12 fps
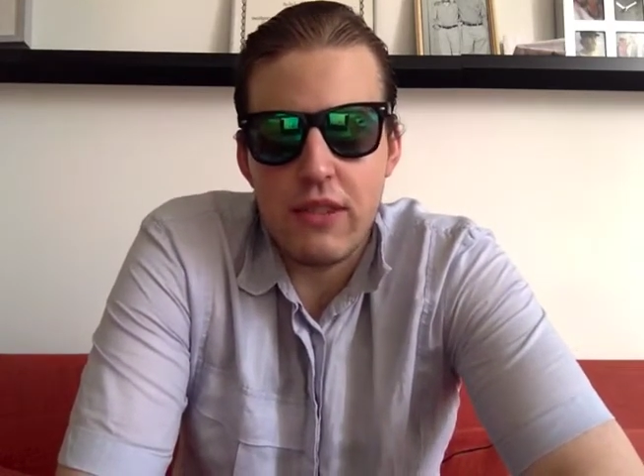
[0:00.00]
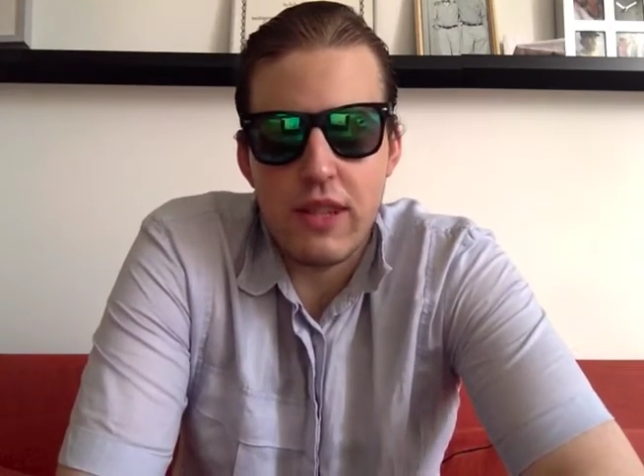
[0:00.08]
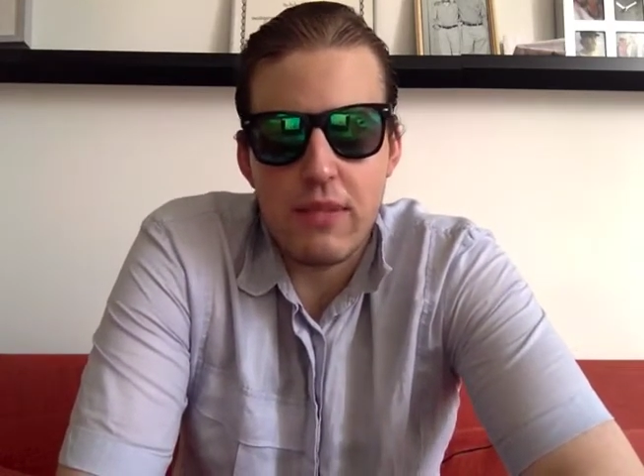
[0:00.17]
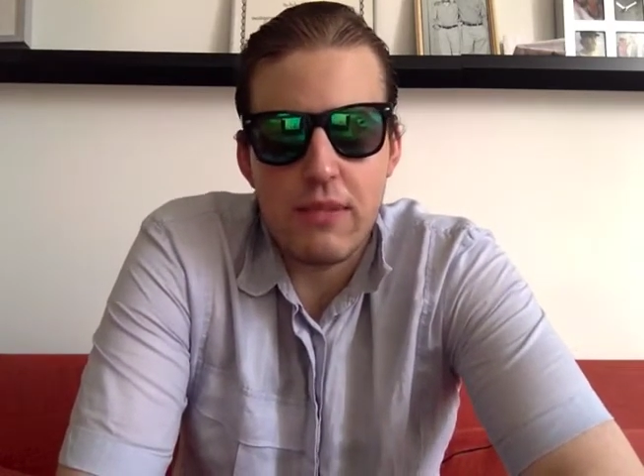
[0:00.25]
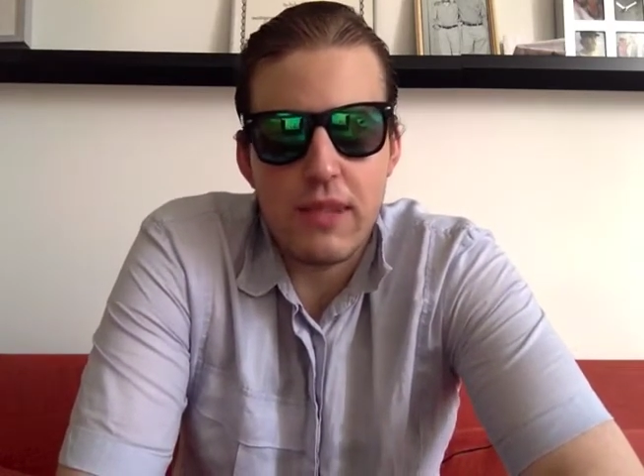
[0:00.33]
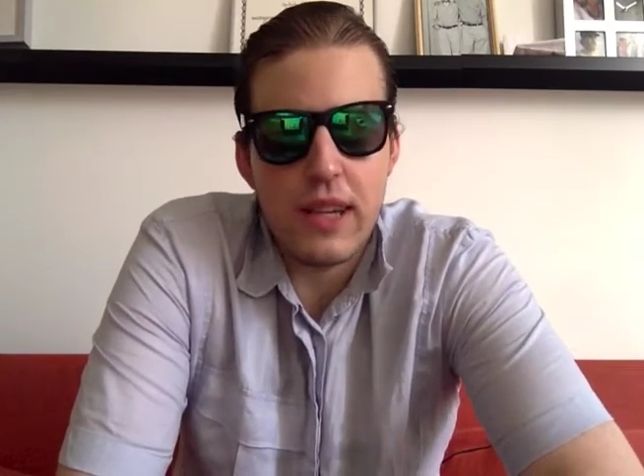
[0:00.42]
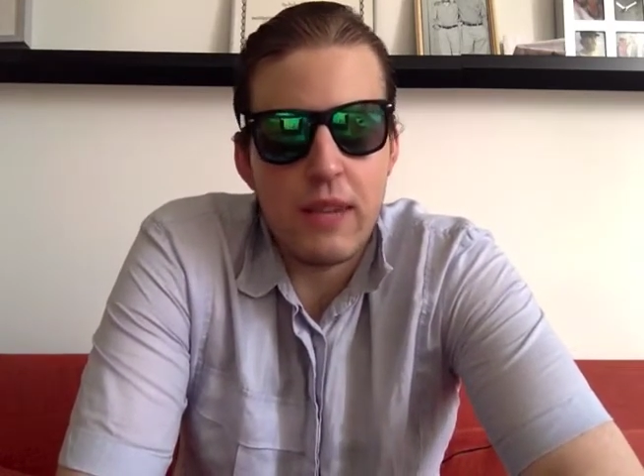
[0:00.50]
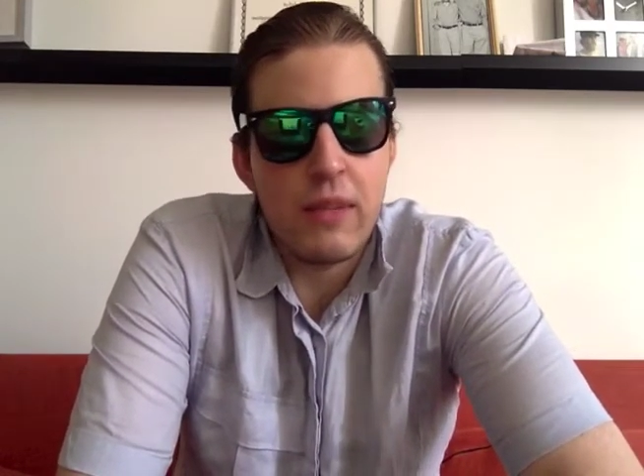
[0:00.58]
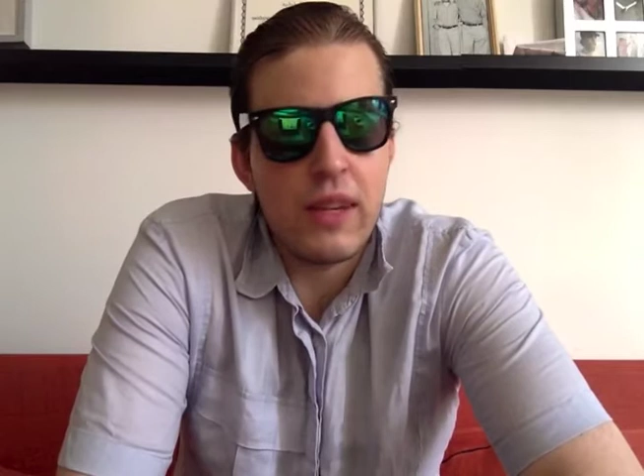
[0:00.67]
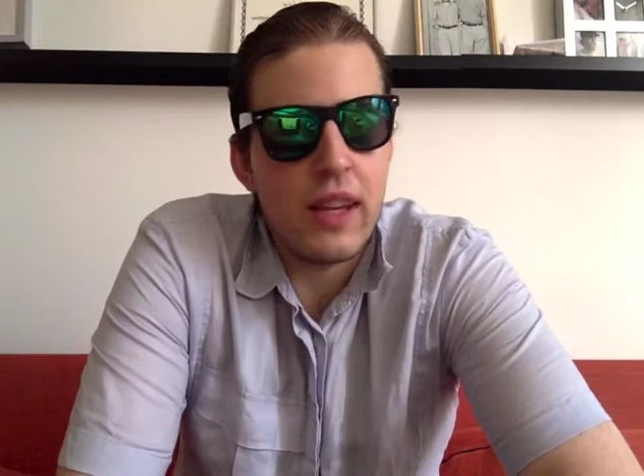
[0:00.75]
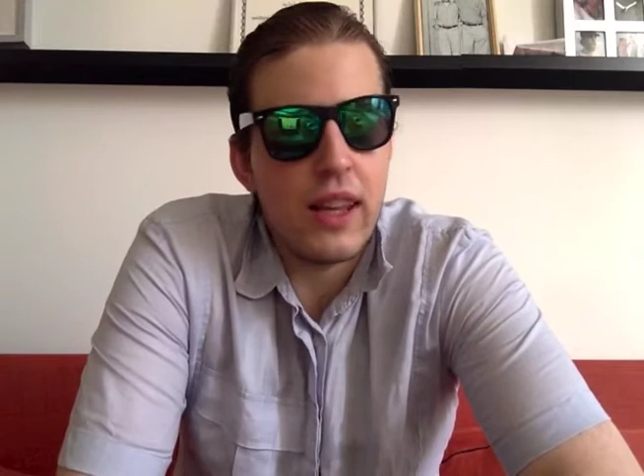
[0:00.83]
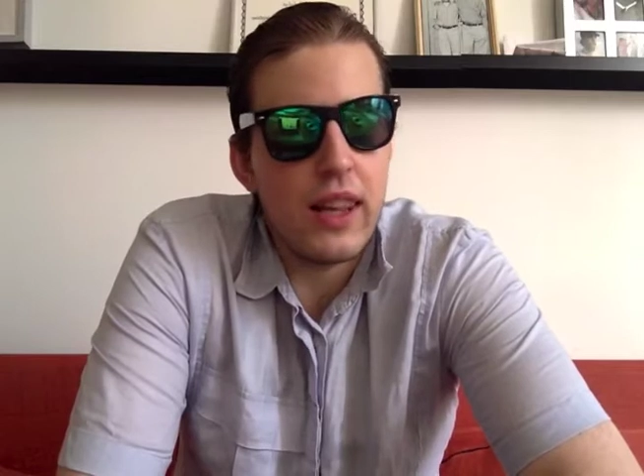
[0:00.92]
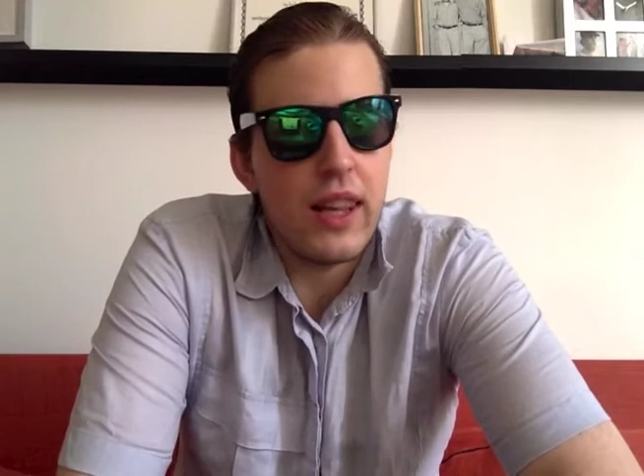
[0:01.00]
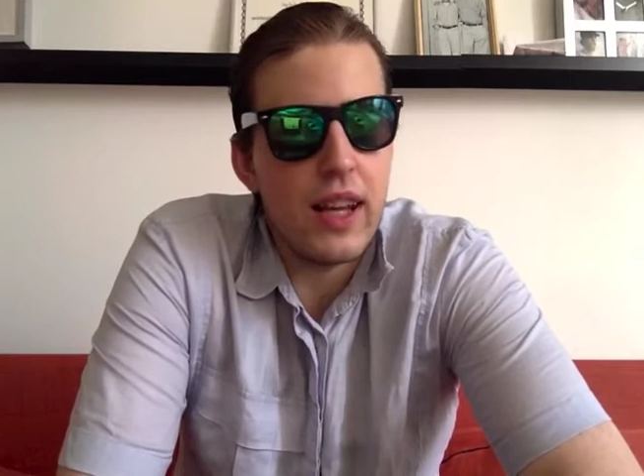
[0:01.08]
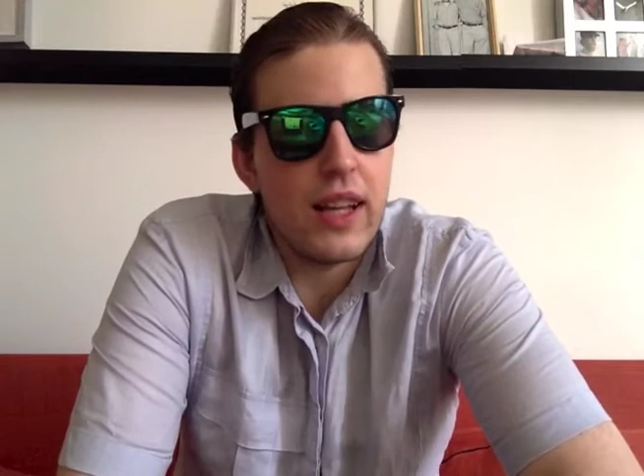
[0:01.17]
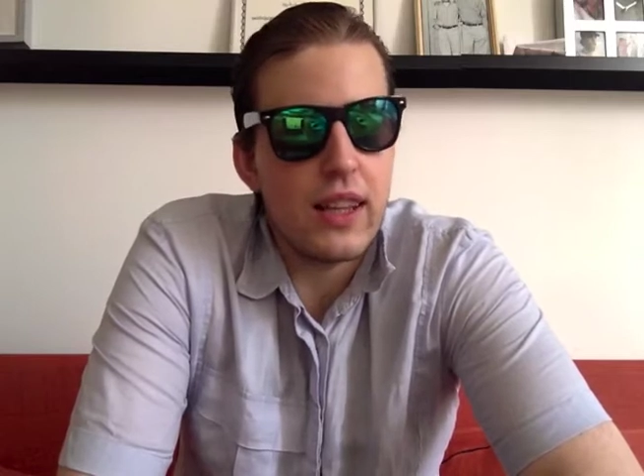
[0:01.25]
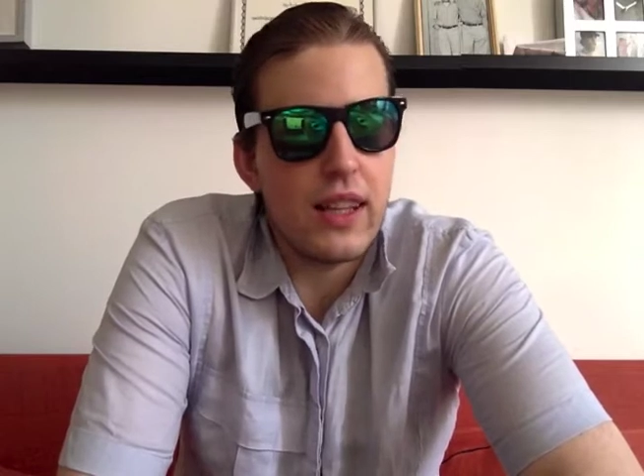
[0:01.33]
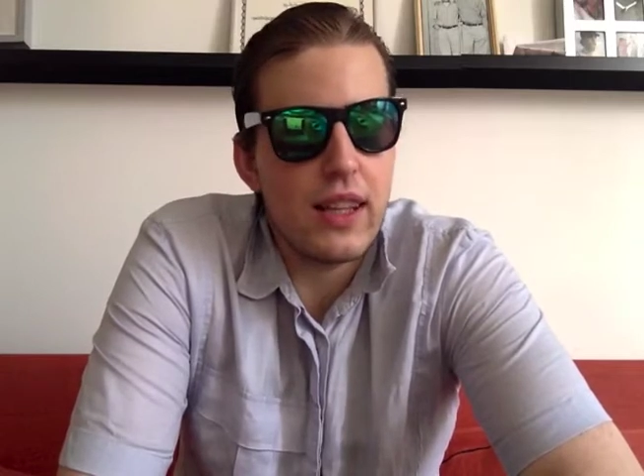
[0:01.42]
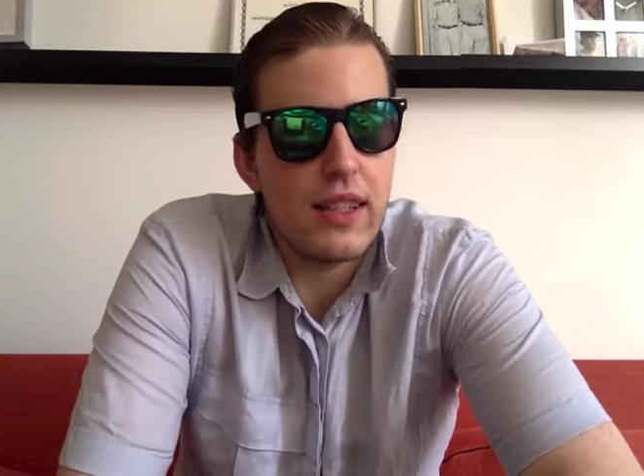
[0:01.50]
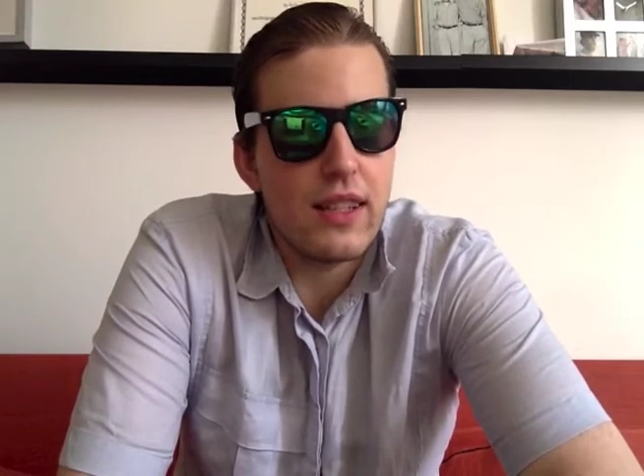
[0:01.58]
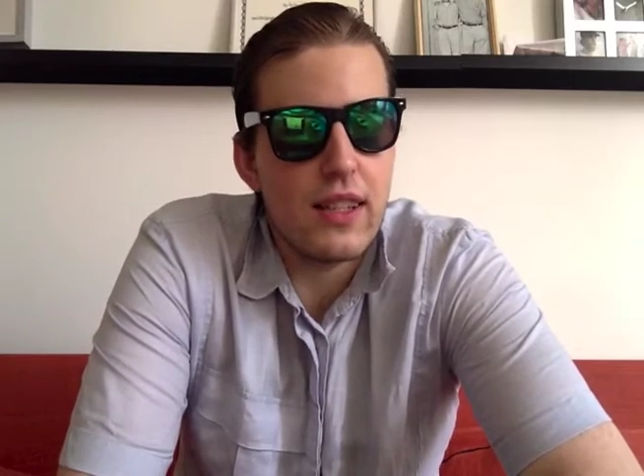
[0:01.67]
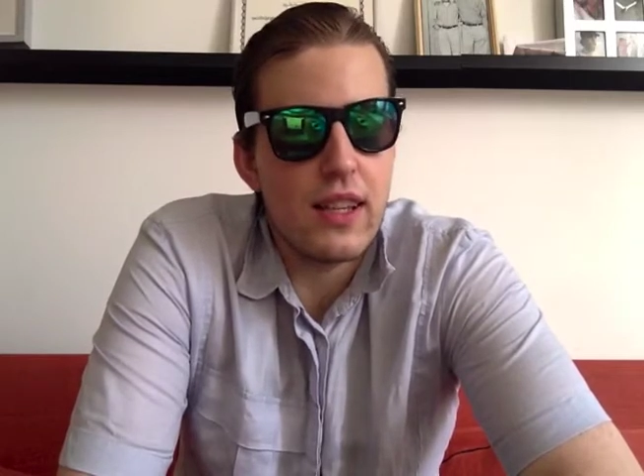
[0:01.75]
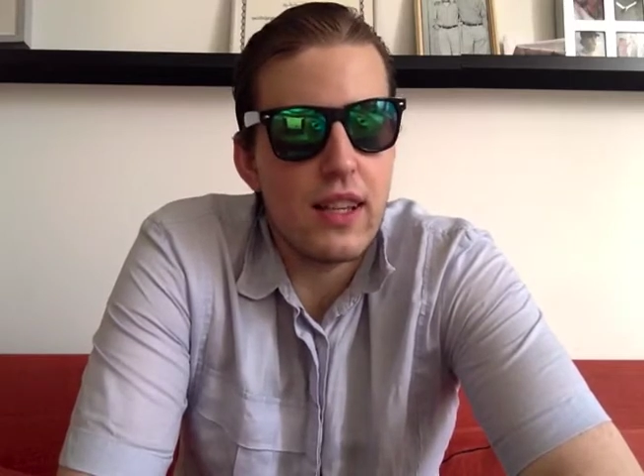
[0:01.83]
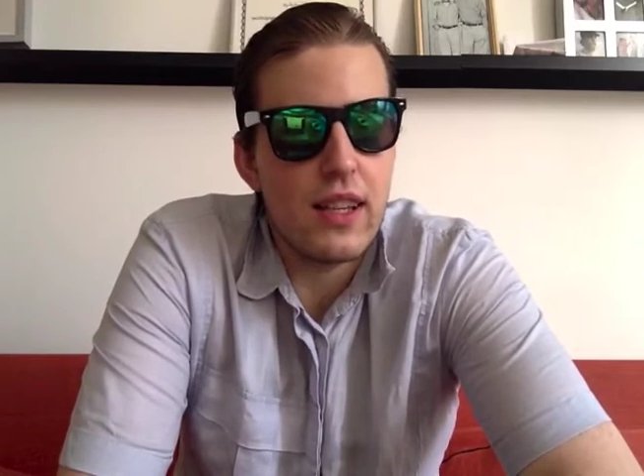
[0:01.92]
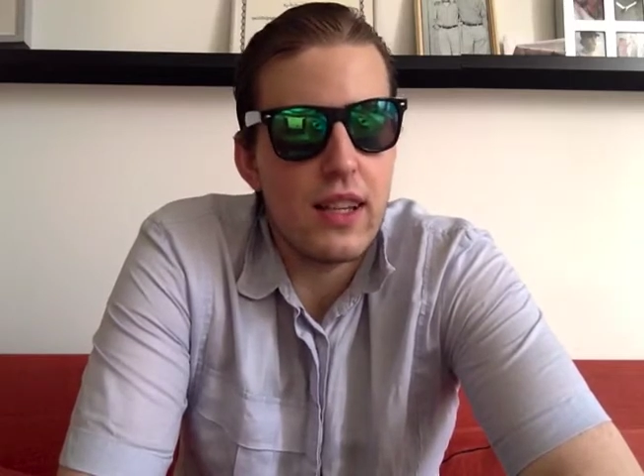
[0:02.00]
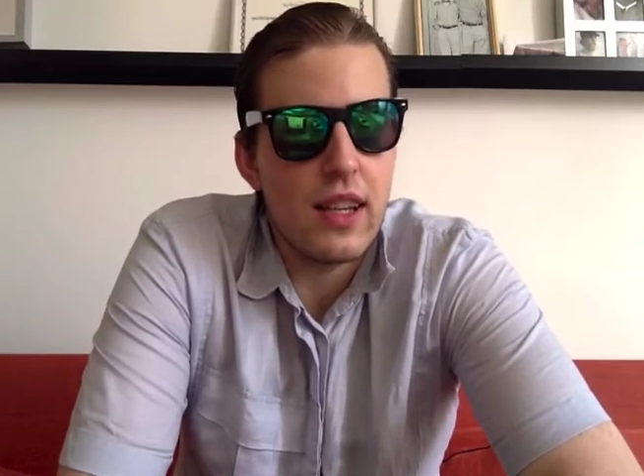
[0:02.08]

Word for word: has becoming a lot less. Uh,